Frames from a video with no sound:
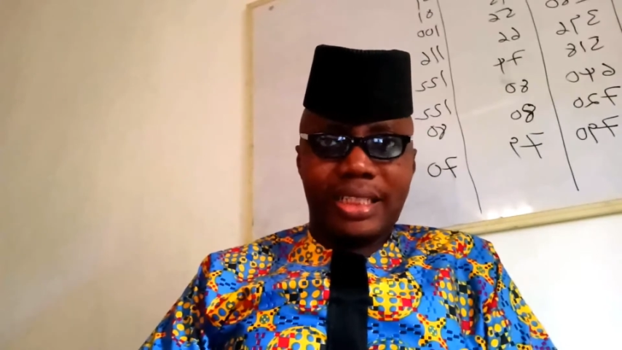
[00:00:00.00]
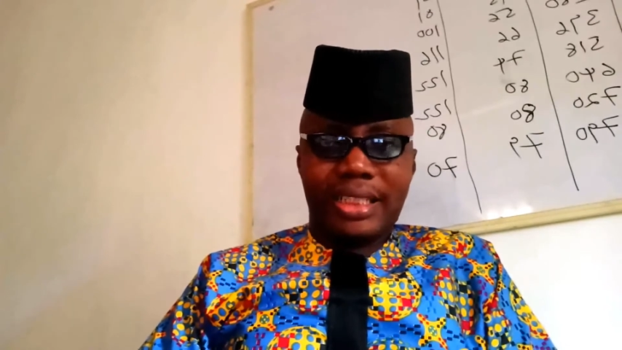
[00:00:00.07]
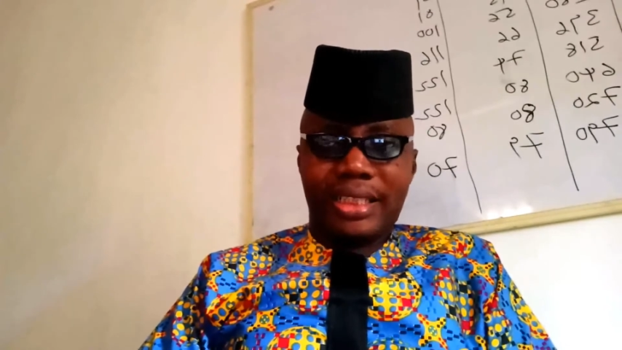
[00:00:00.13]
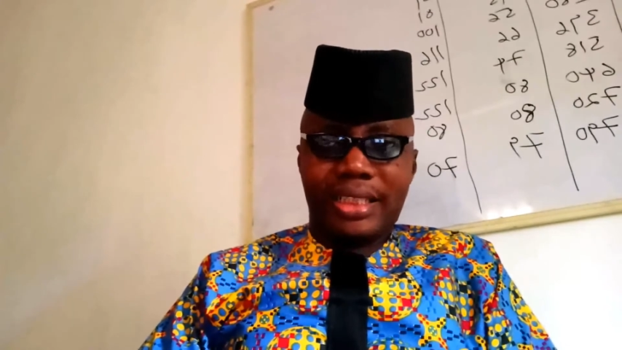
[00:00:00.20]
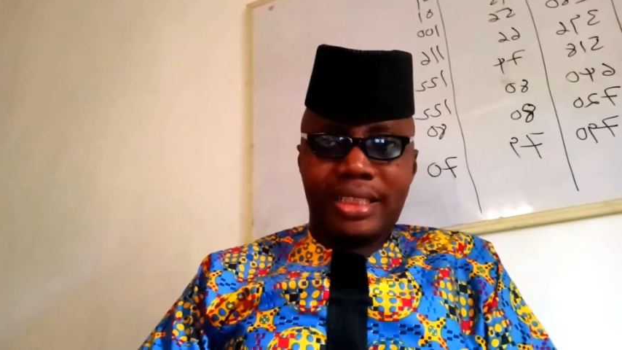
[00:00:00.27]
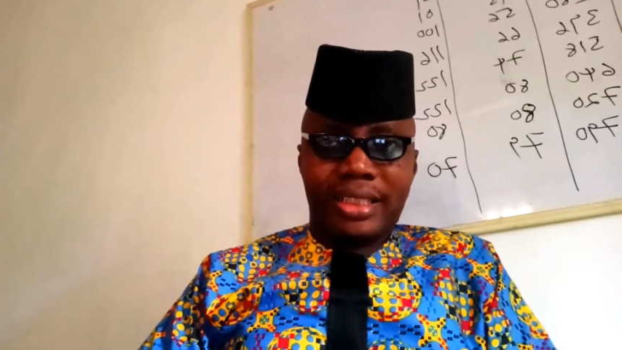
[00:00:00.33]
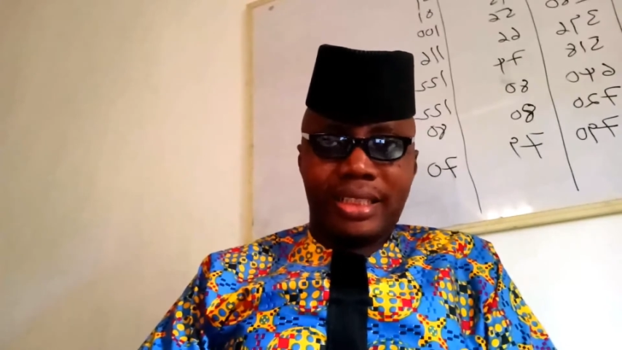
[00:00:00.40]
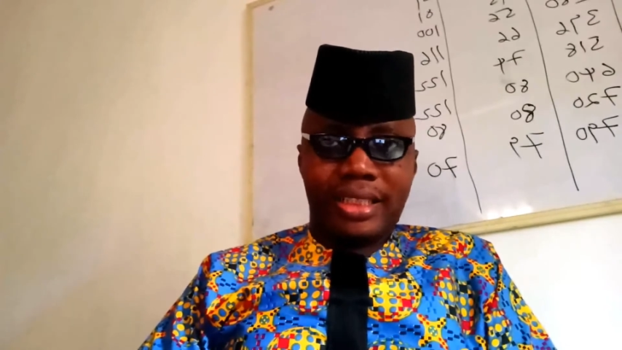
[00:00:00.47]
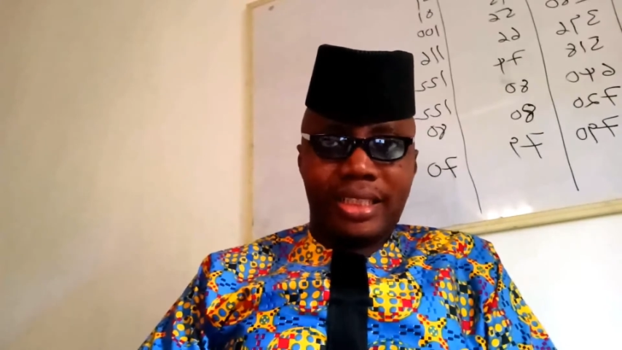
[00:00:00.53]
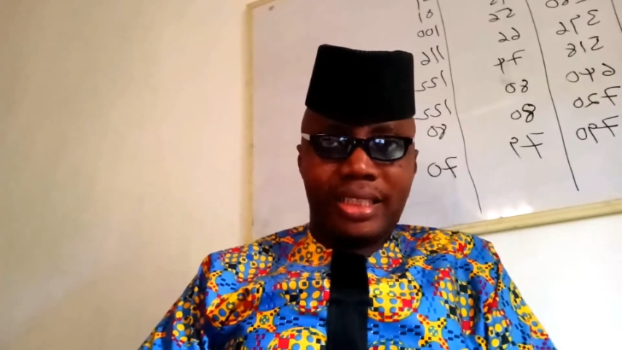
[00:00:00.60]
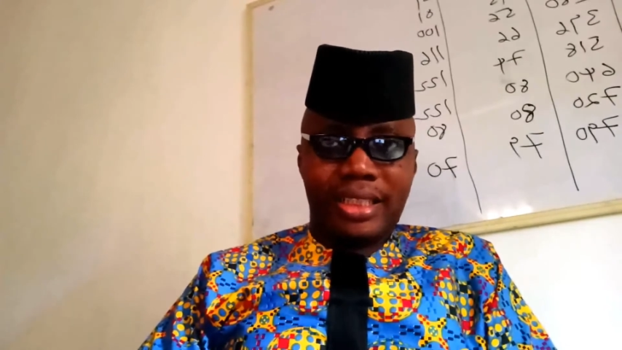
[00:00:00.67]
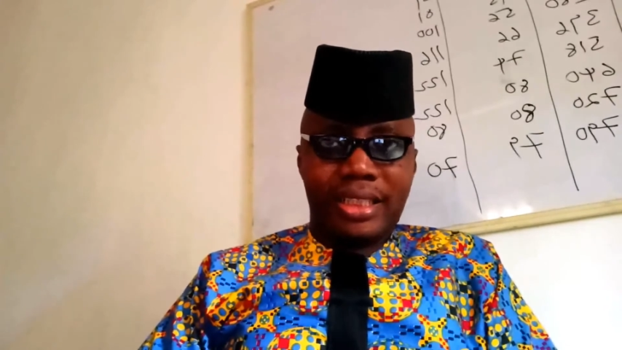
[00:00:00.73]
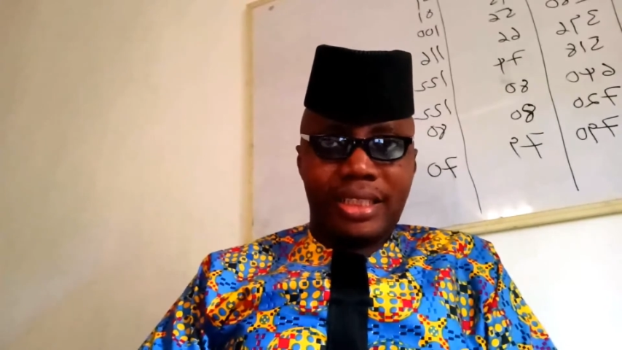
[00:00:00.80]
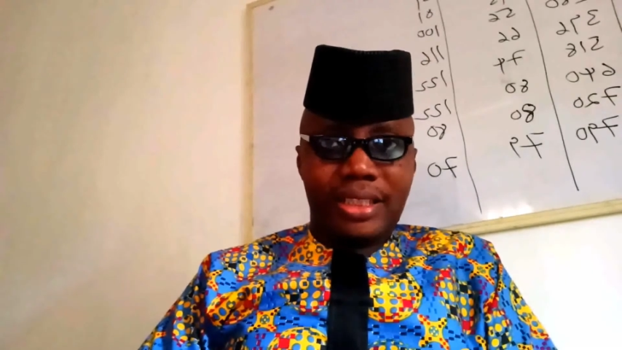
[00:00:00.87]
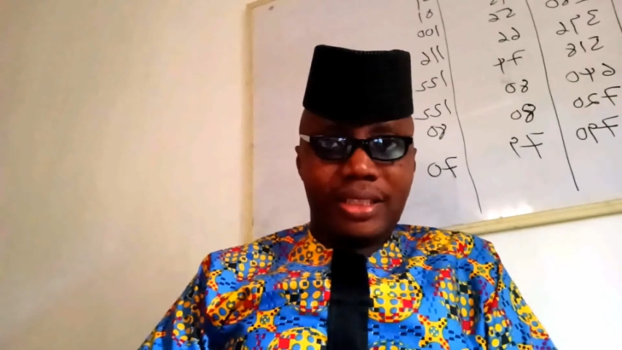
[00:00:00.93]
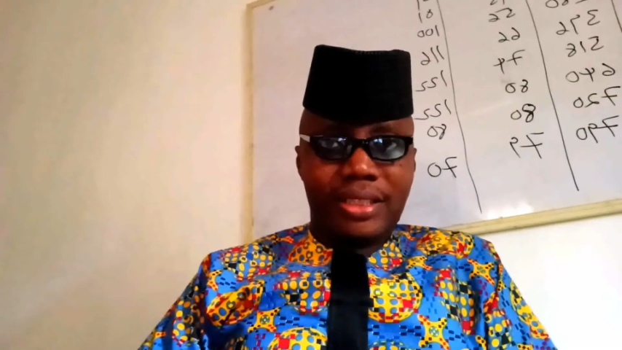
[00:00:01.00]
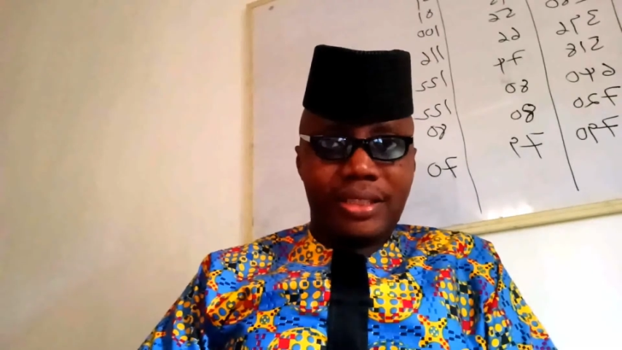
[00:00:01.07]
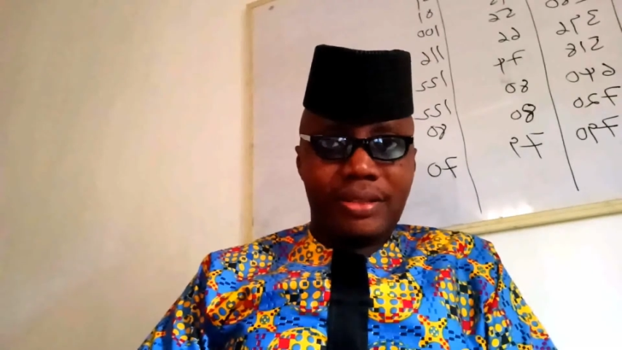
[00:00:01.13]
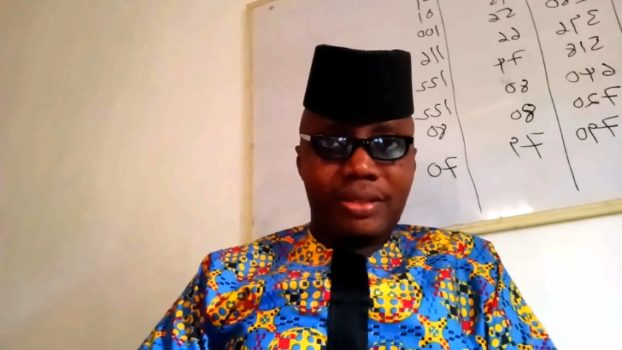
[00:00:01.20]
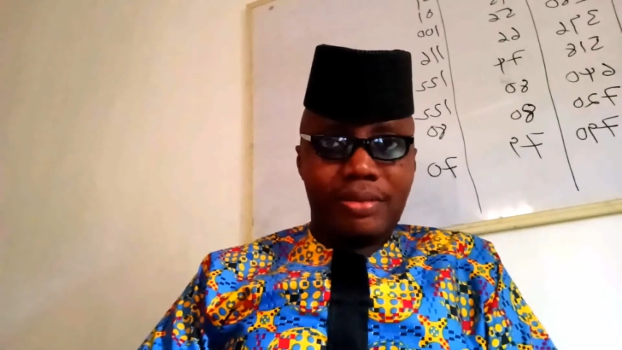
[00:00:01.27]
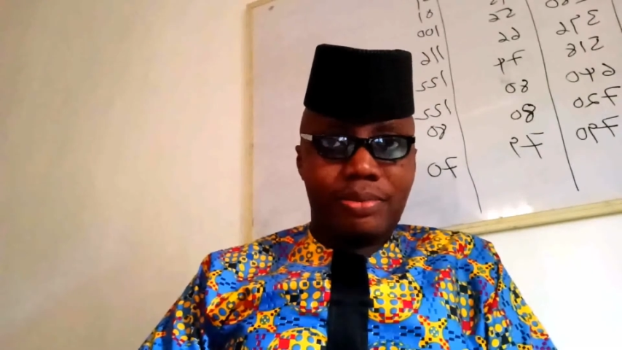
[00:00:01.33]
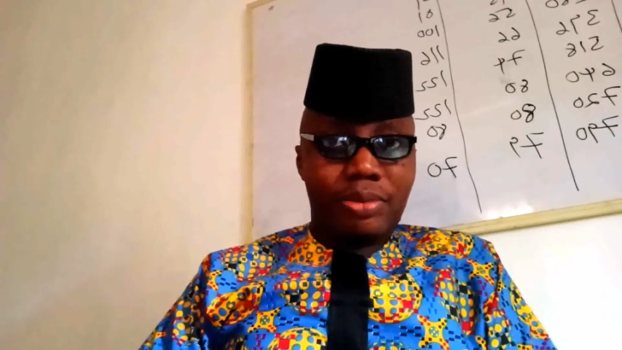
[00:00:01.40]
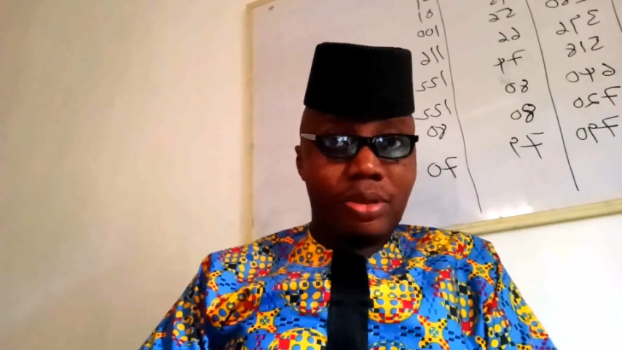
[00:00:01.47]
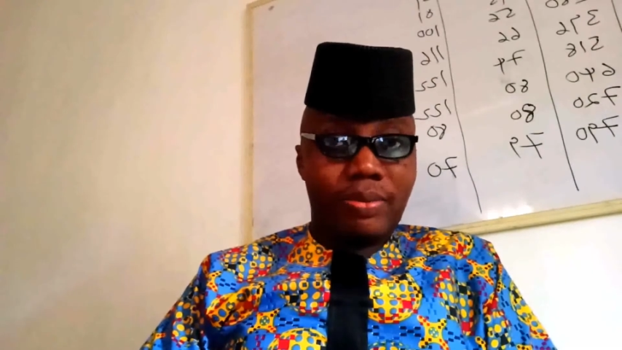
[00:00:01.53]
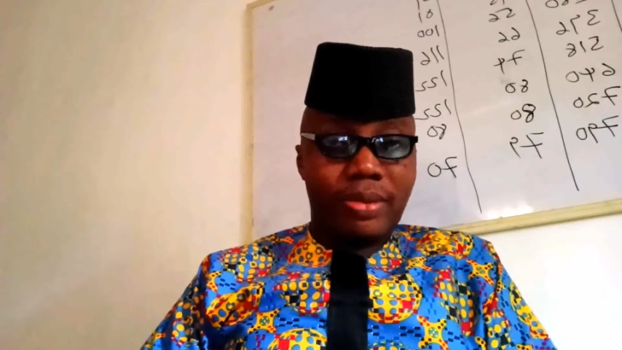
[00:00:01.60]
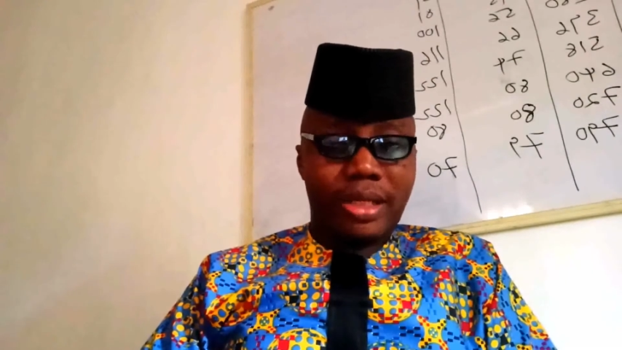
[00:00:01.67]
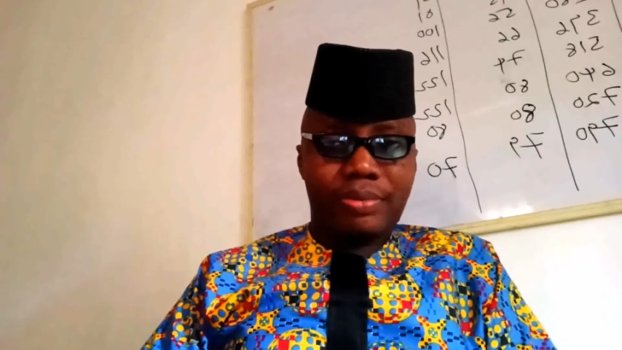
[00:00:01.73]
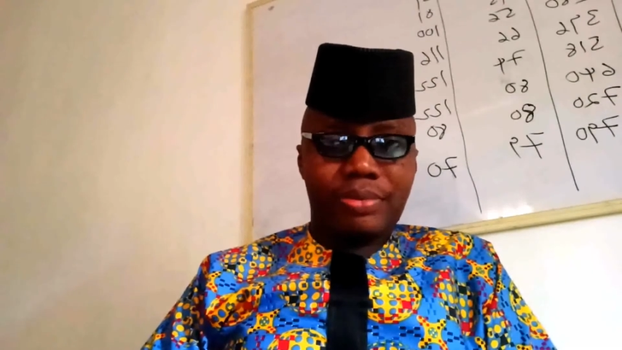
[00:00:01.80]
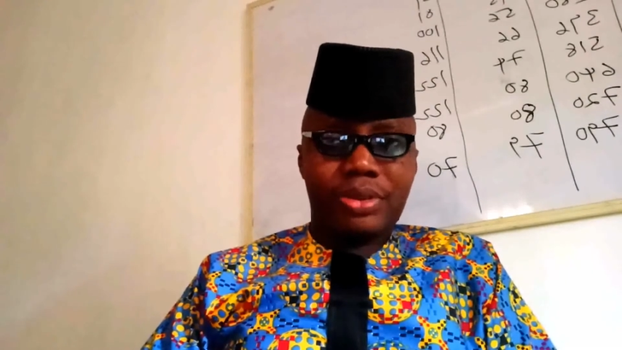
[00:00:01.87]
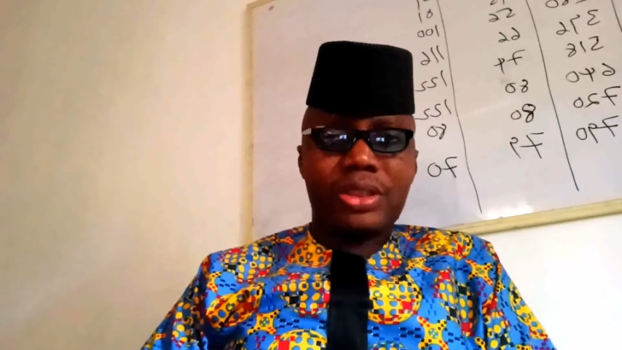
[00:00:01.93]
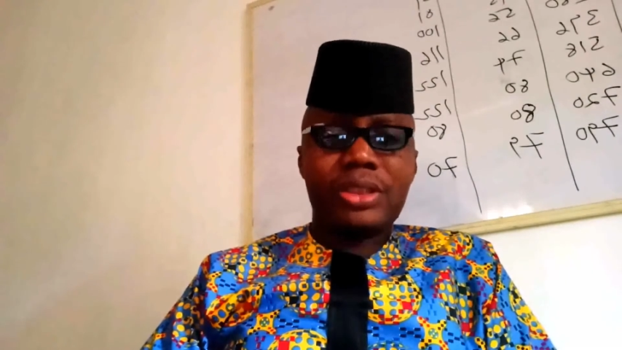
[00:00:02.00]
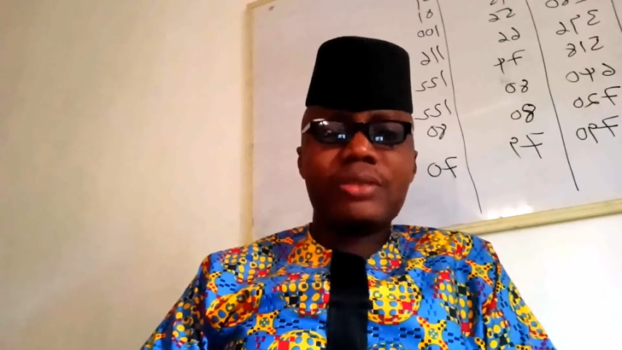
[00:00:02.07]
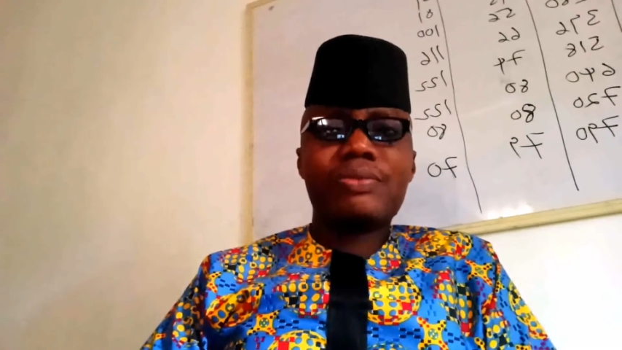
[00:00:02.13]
the problems,